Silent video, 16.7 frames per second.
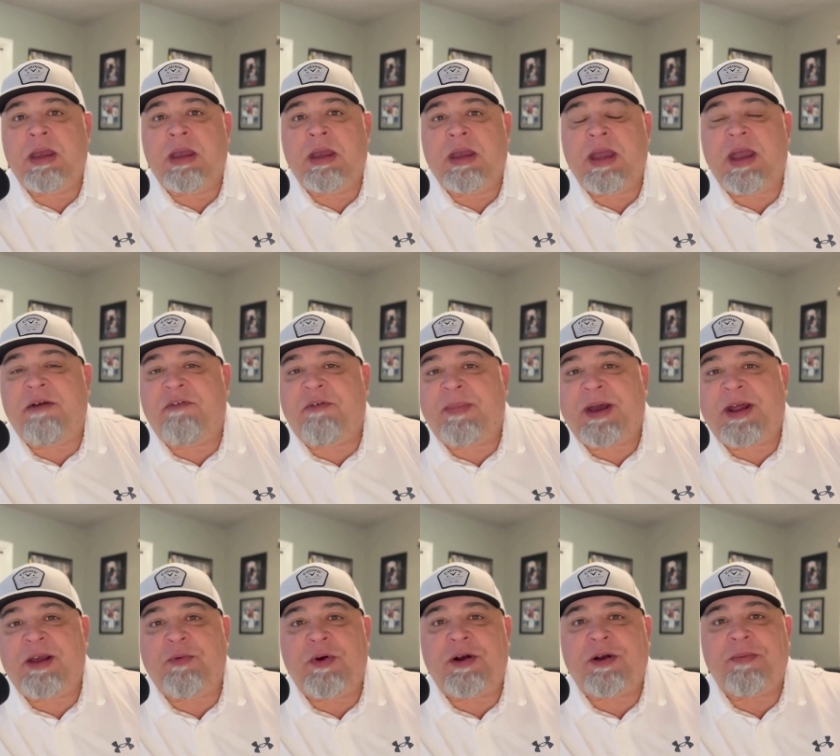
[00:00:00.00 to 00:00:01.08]
Hey everybody,
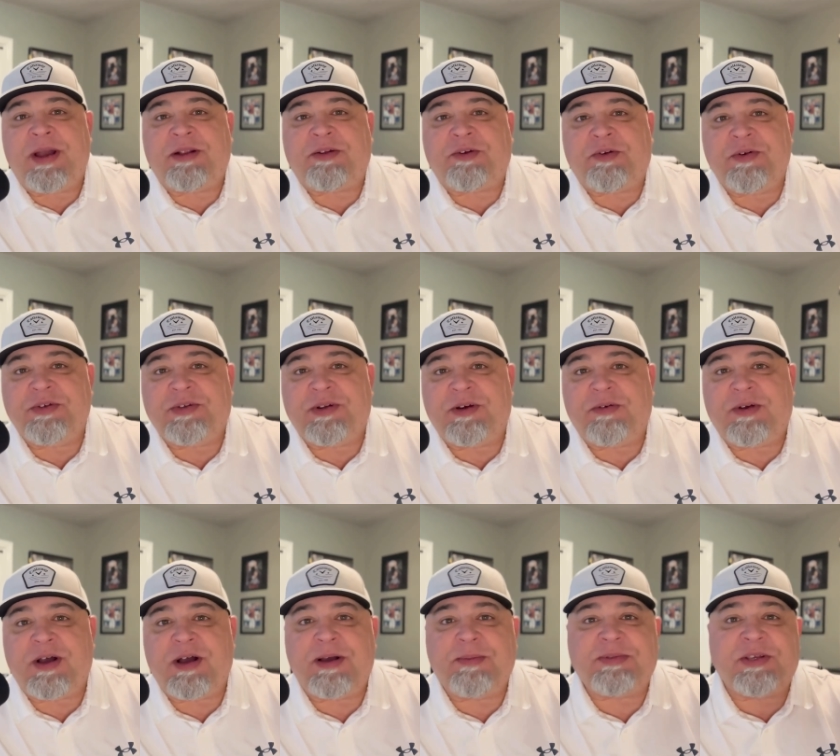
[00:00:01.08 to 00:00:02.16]
welcome back to Cruising on
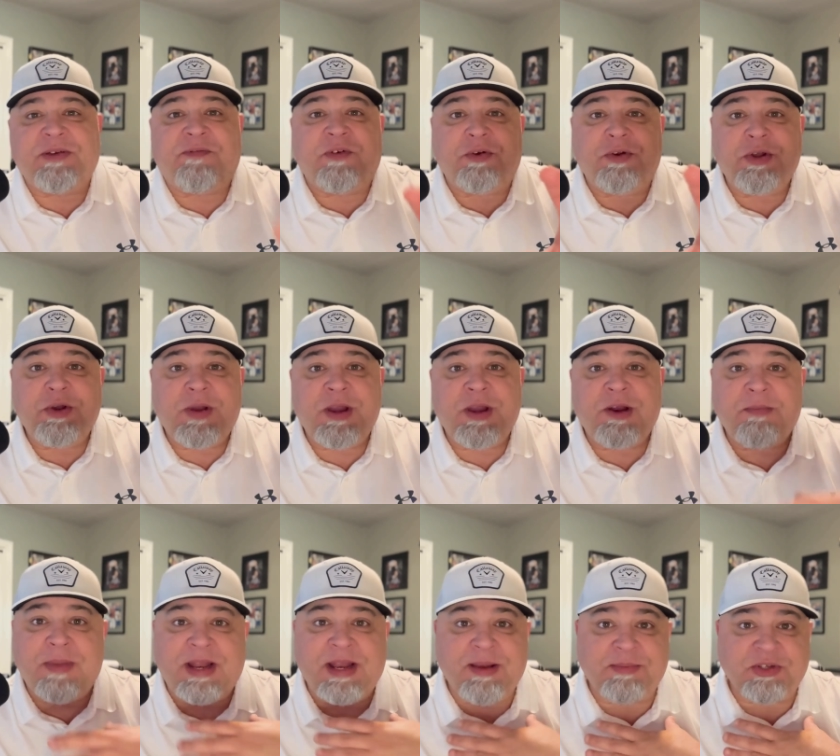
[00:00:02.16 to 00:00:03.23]
Comps. If you're new here,
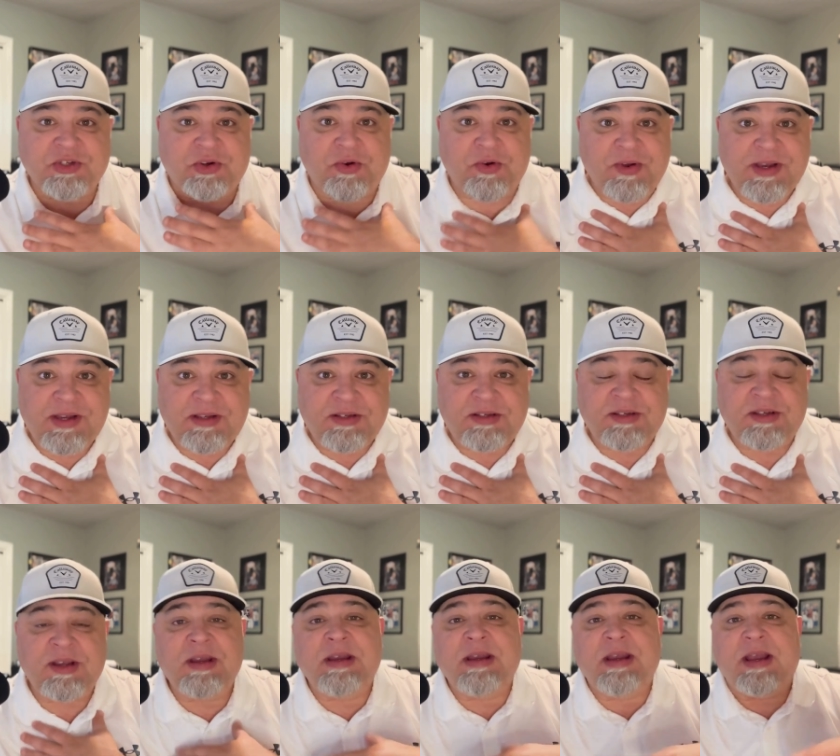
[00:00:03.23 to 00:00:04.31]
my name is Chris,
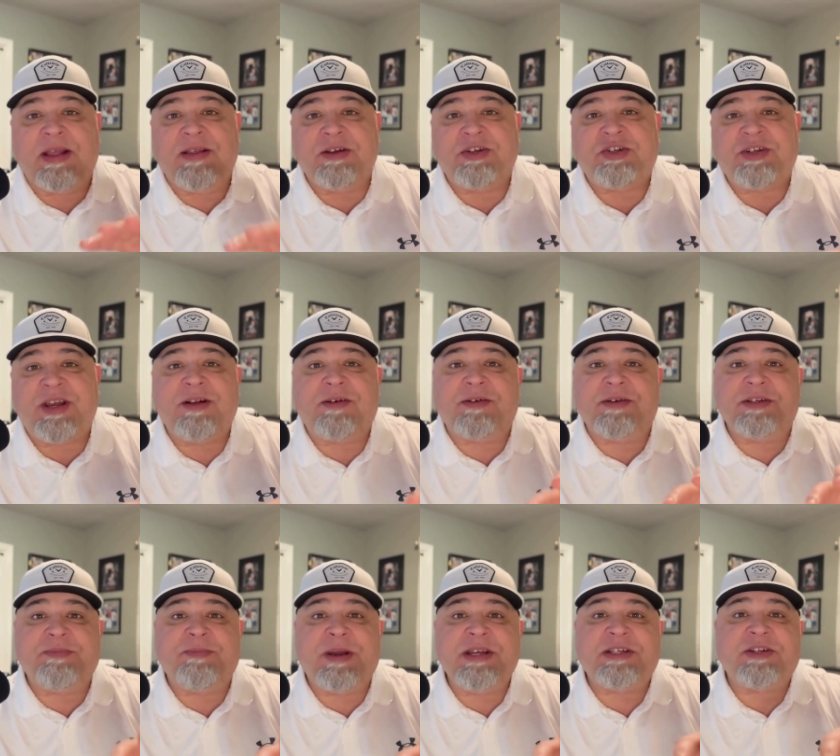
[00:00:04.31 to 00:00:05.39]
and this channel is
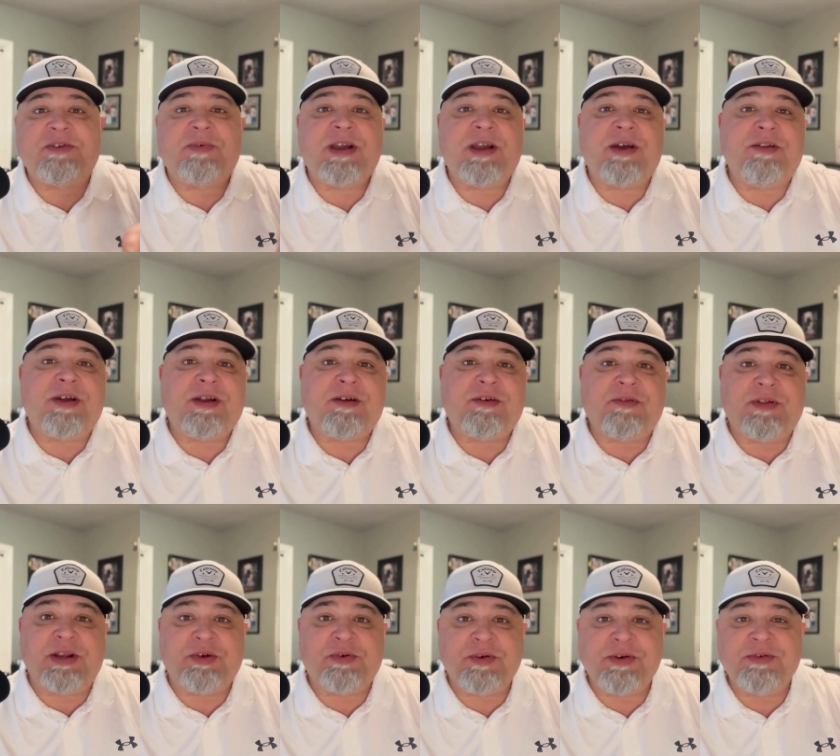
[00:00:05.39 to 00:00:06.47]
based around not only
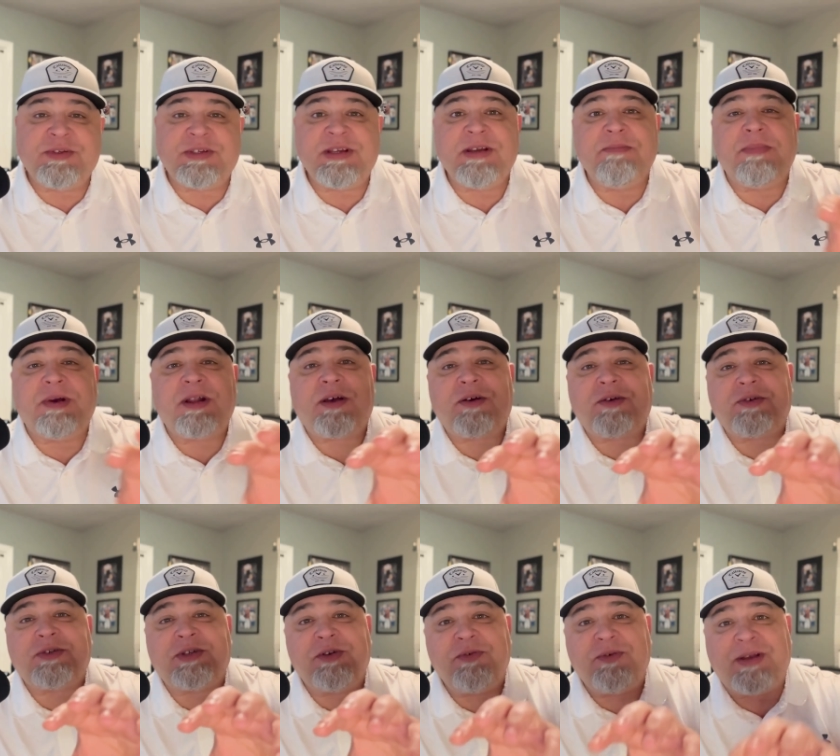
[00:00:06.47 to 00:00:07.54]
cruising, but
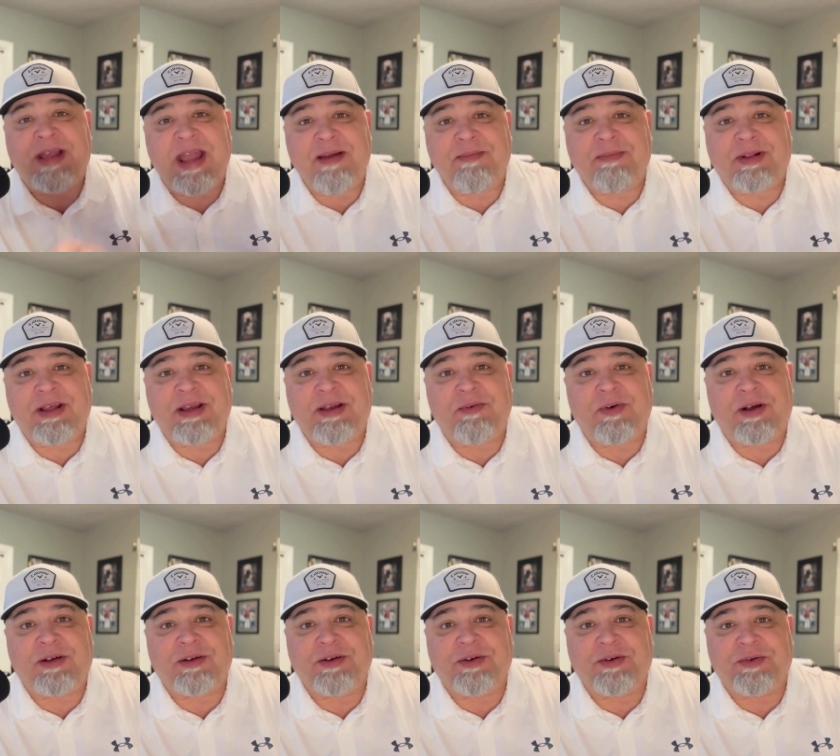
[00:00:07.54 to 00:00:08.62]
also gambling while
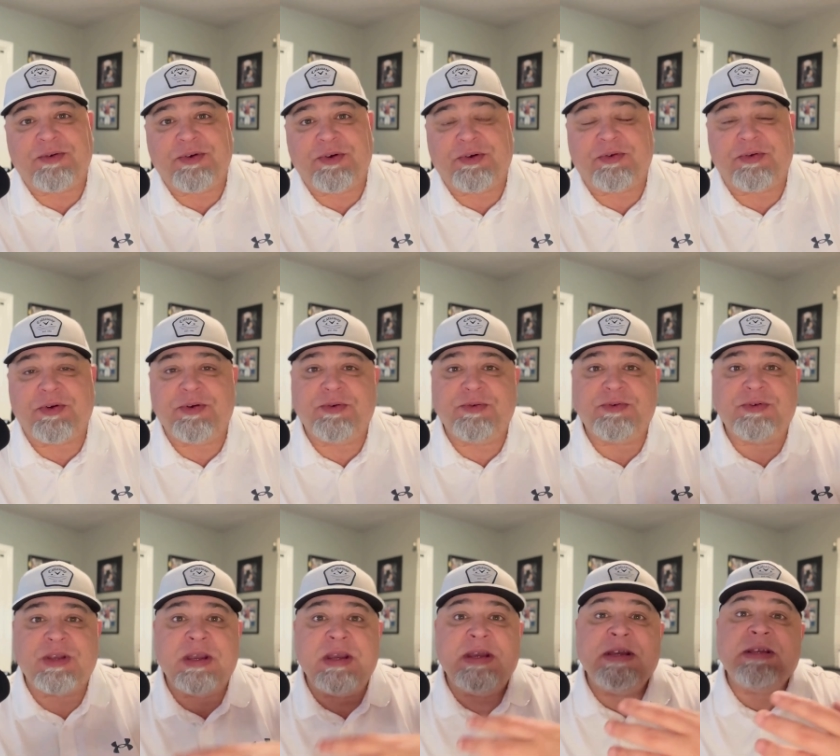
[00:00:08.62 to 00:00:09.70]
you're on your cruise
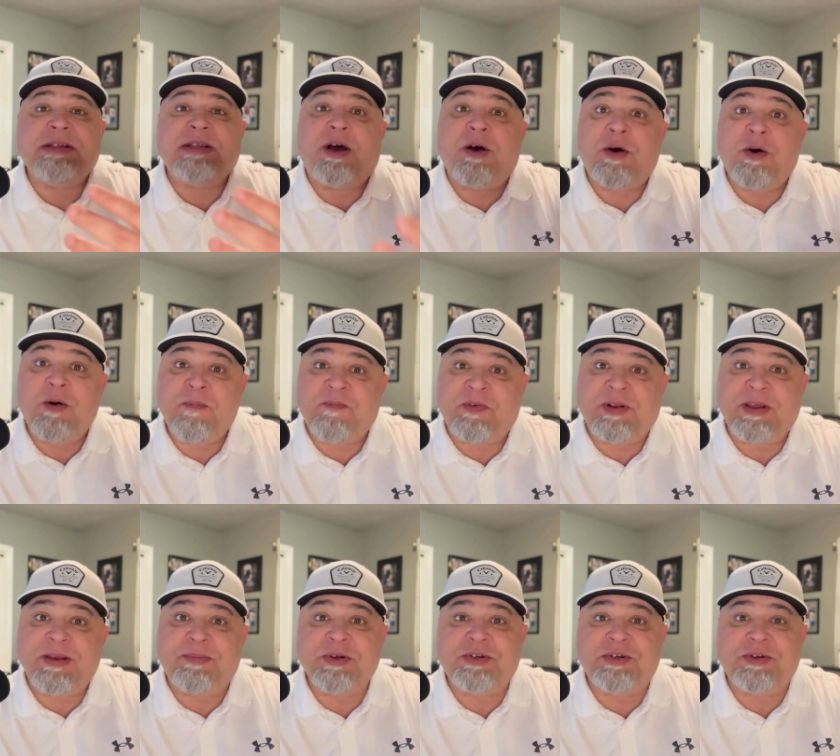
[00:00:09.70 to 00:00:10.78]
to hopefully
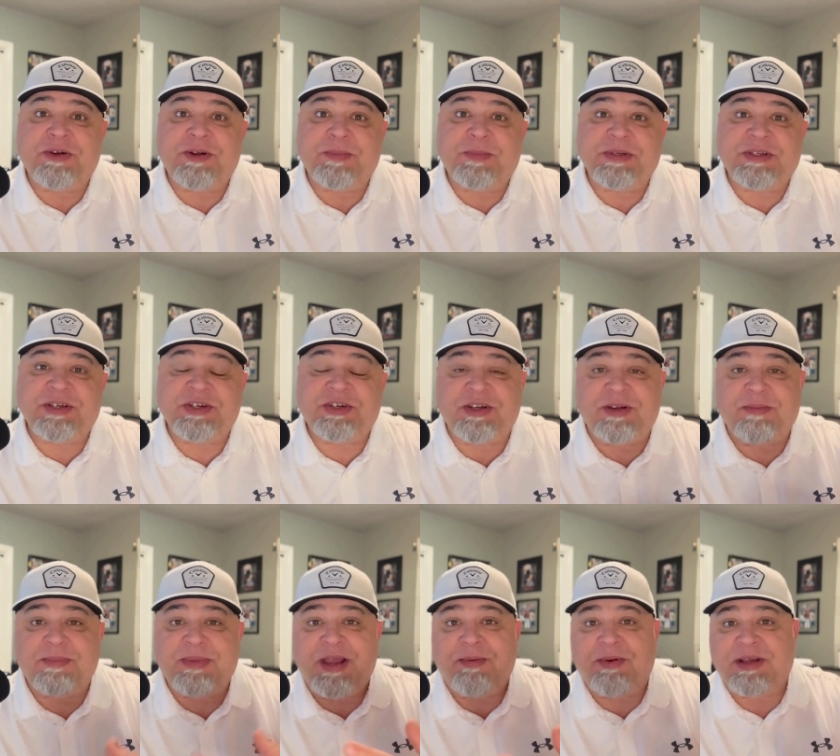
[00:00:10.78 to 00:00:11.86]
put you in a position to
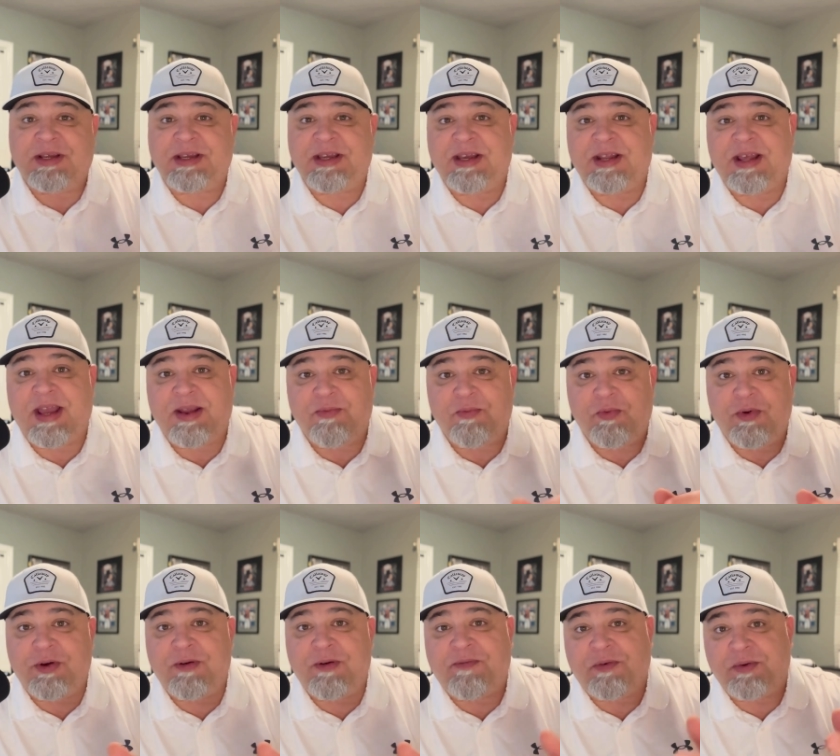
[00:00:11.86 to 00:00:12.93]
be able to get a
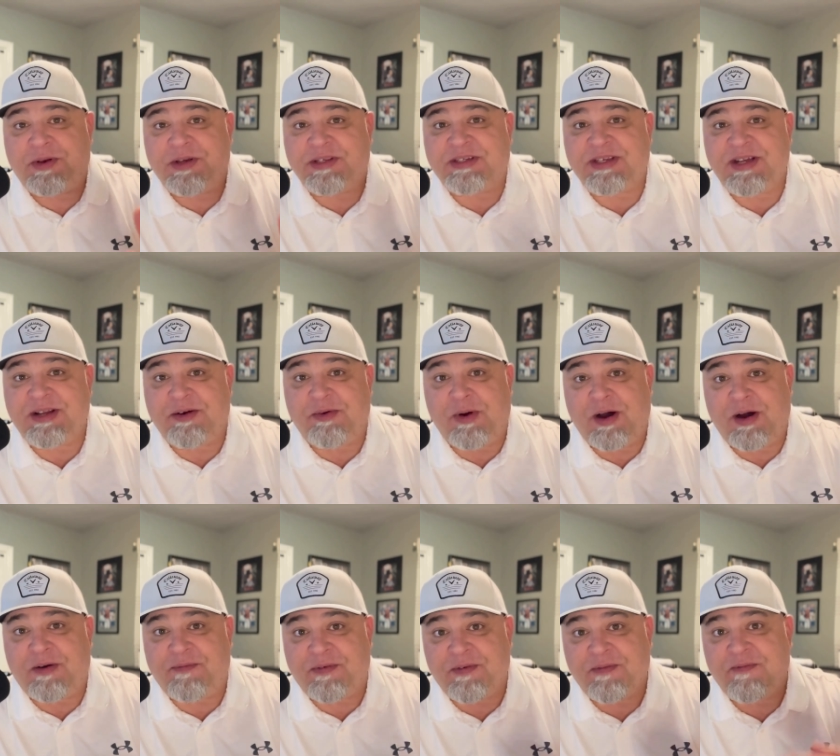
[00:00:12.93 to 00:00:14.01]
wonderful casino
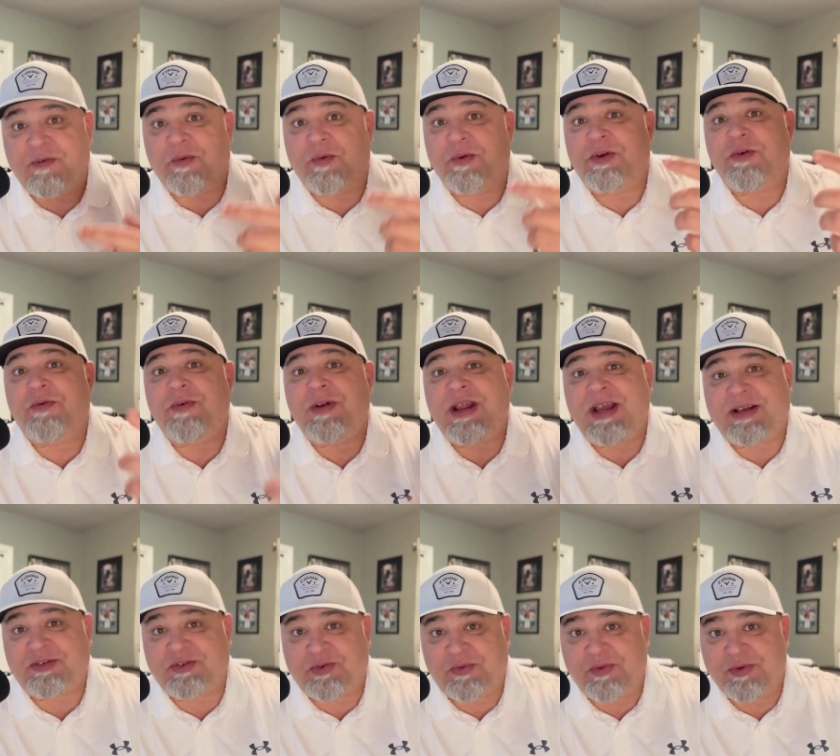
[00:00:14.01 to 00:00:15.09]
offer for your
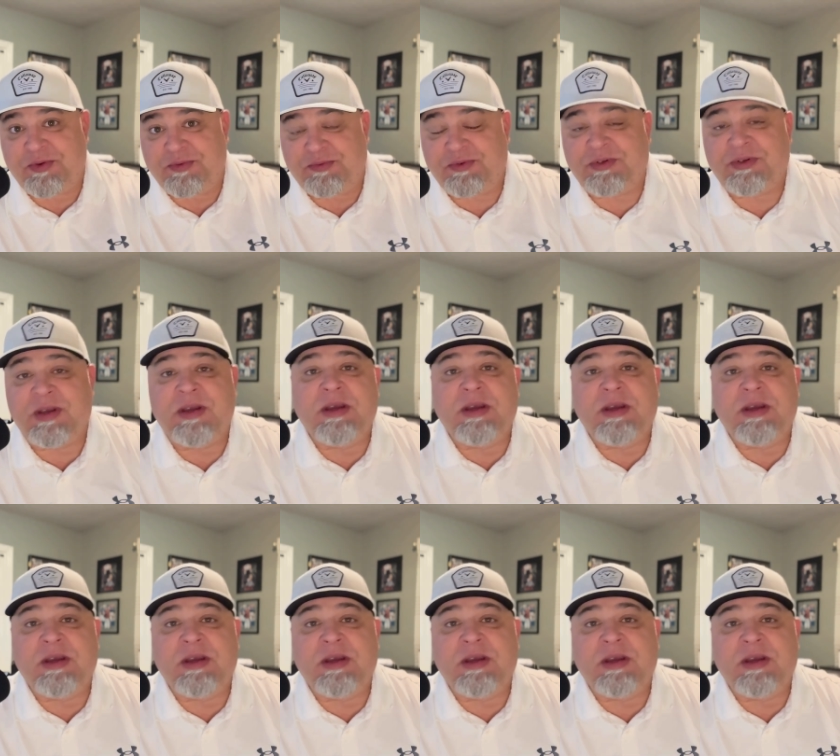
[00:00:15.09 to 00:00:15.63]
next cruise.